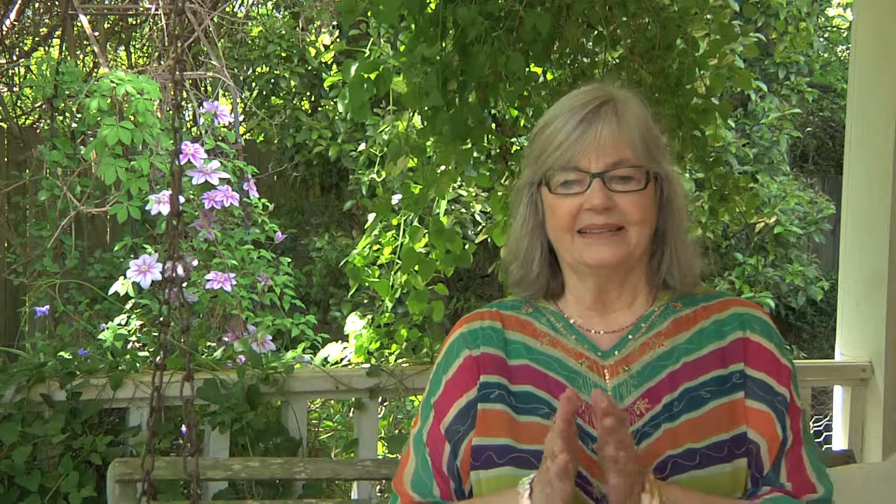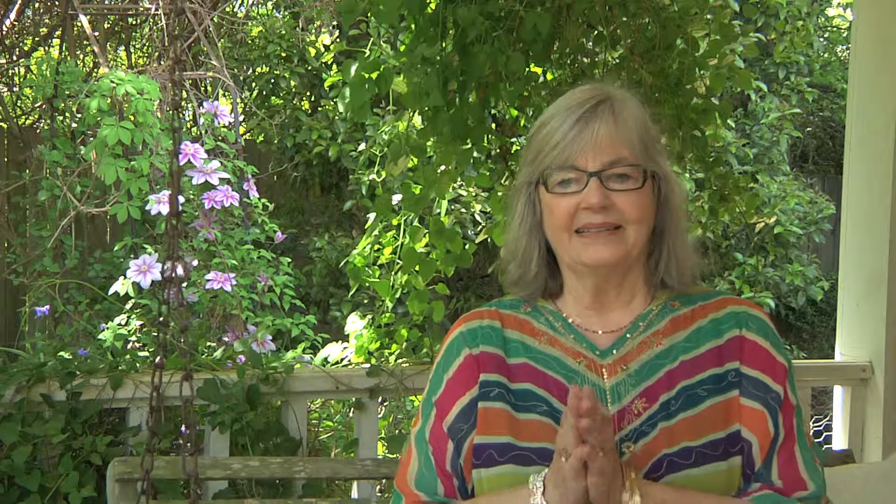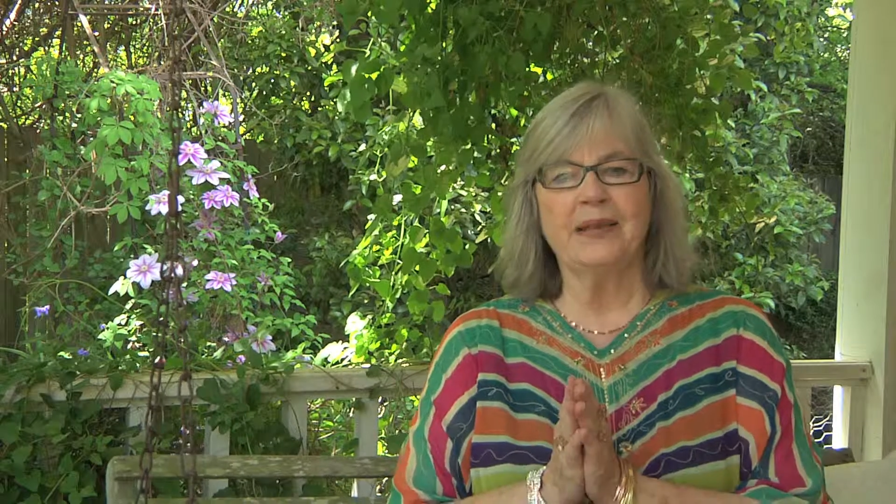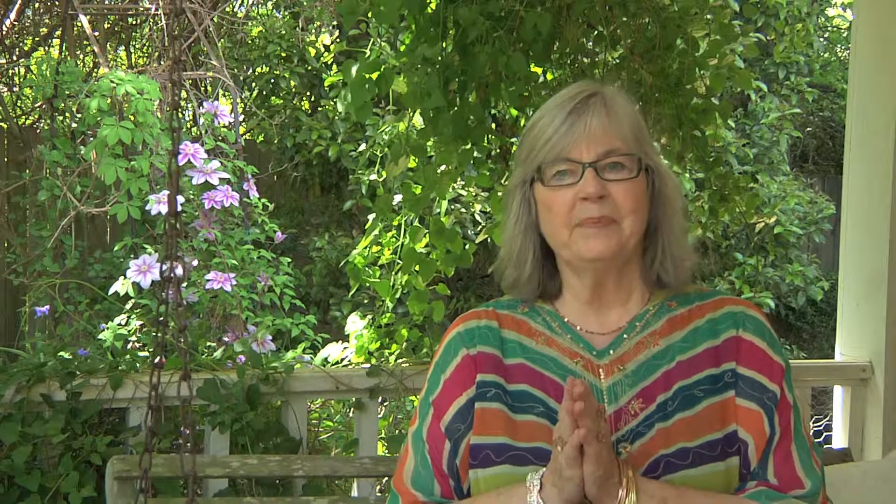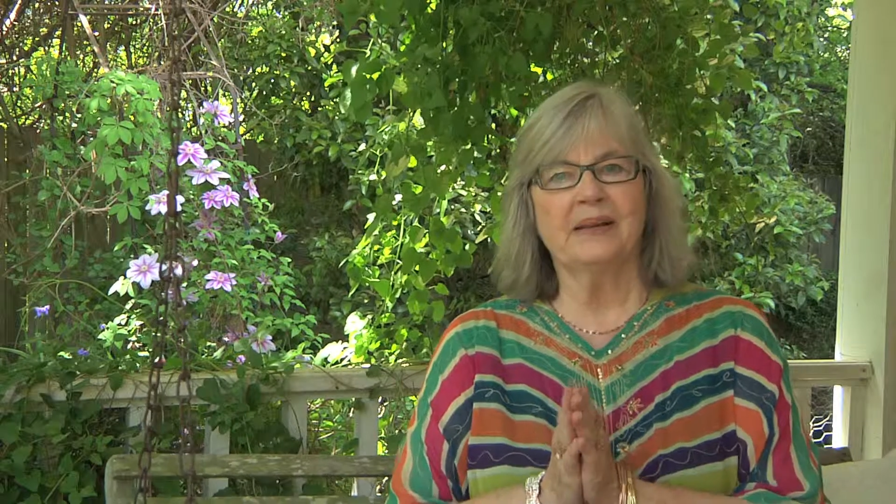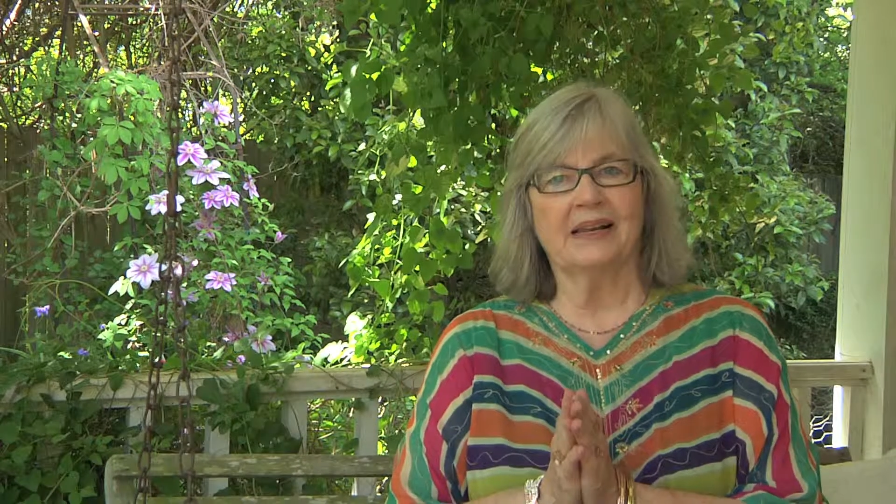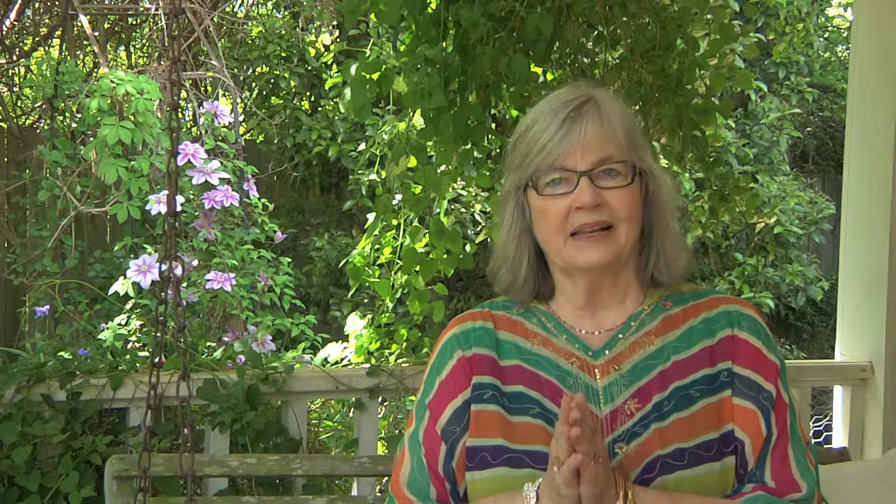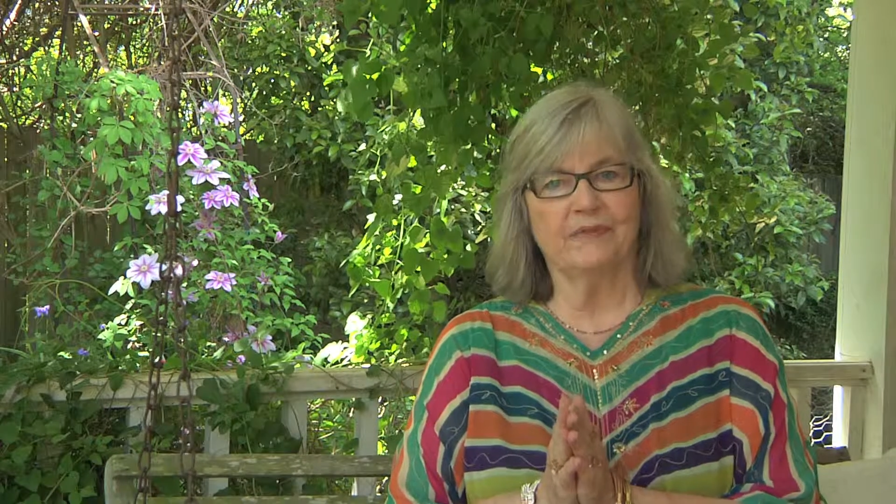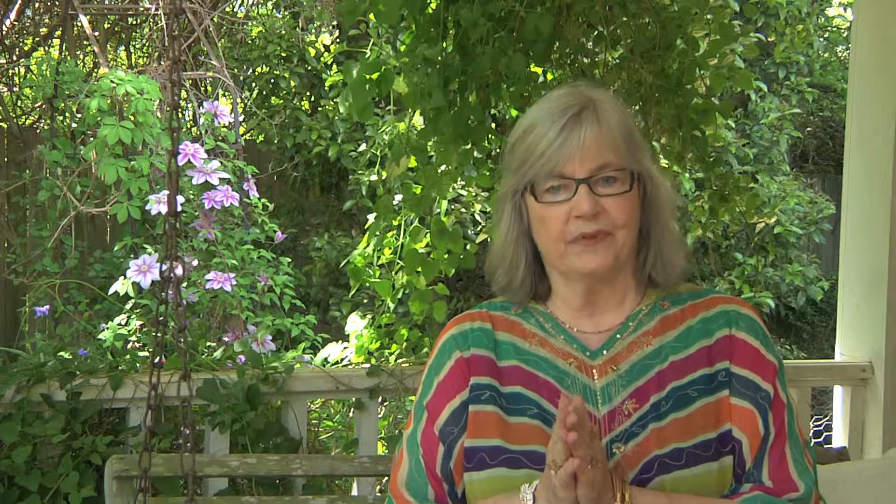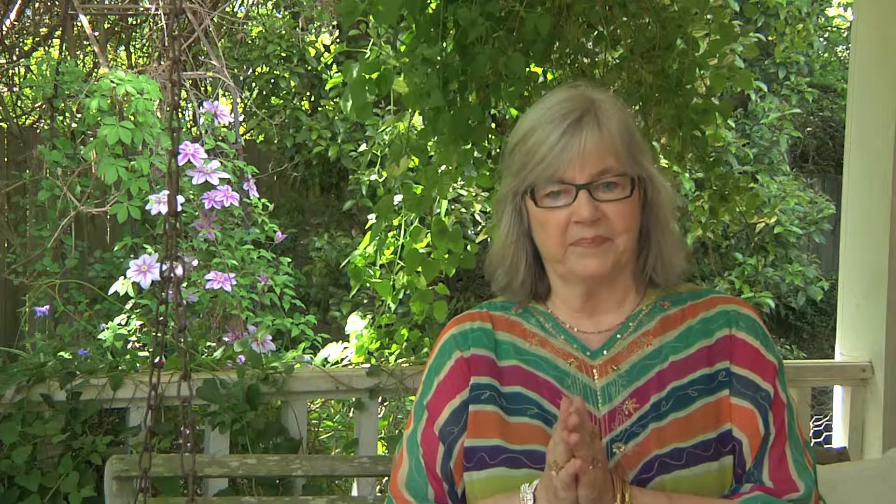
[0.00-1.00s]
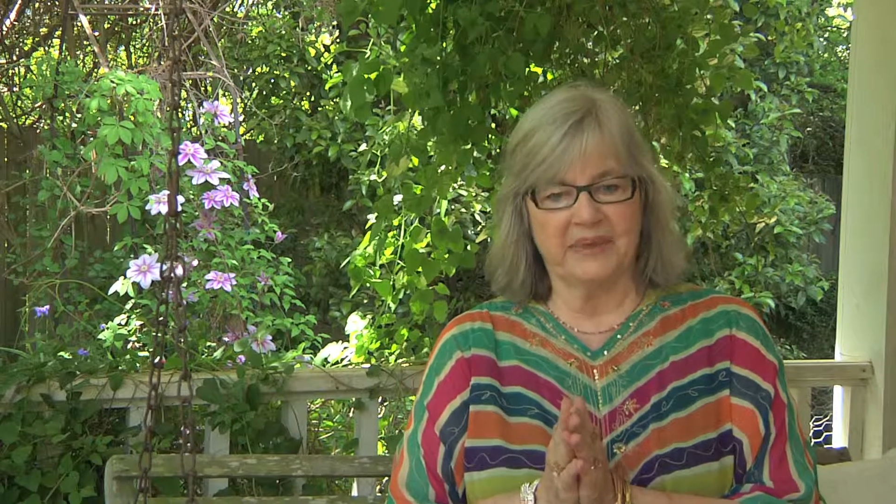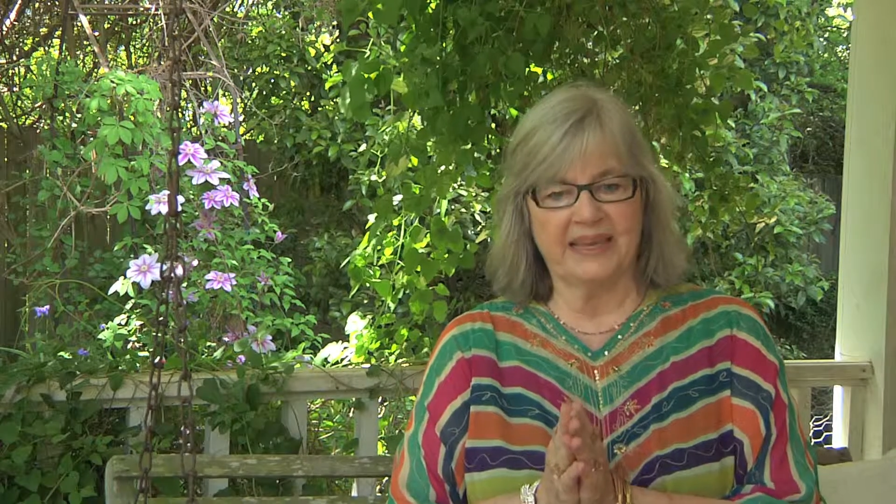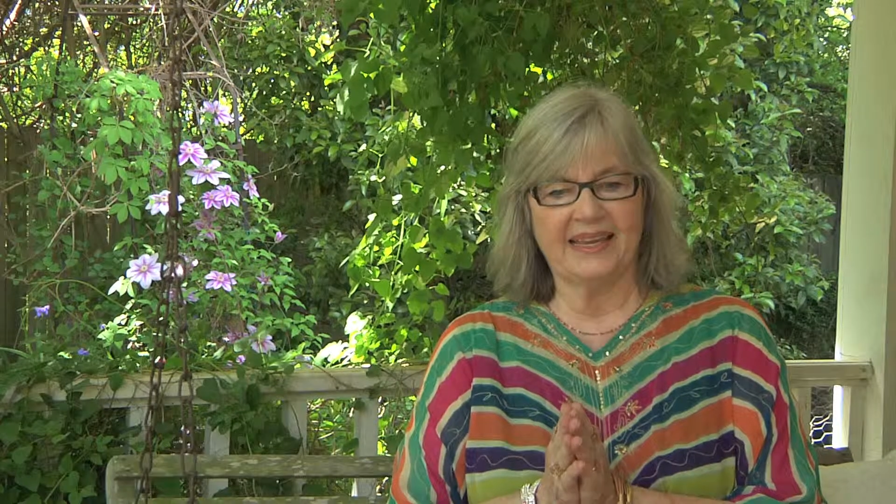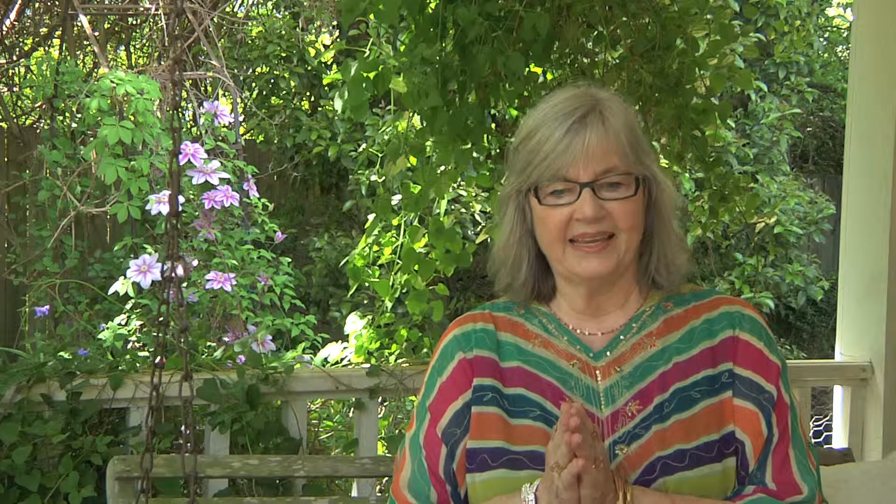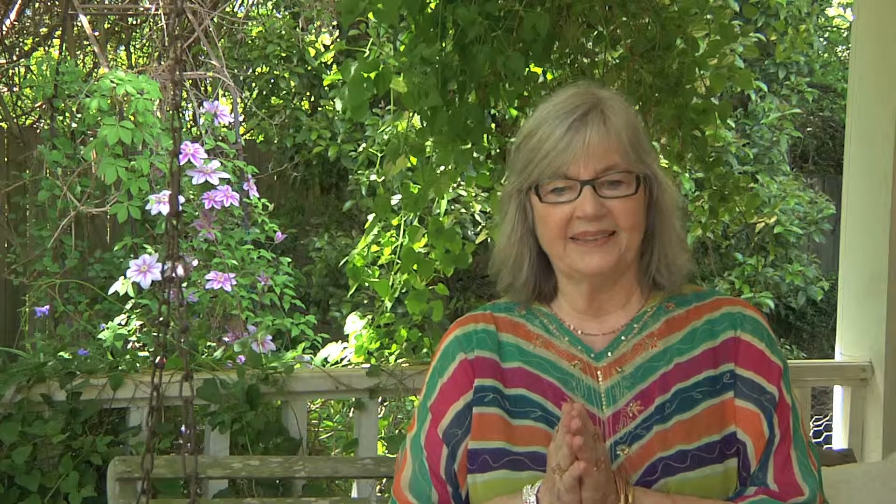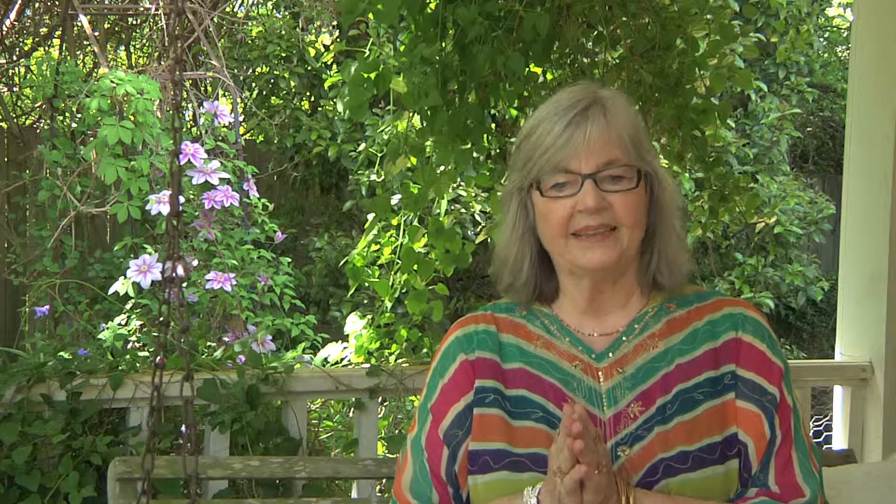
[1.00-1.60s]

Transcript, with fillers: Typically for me,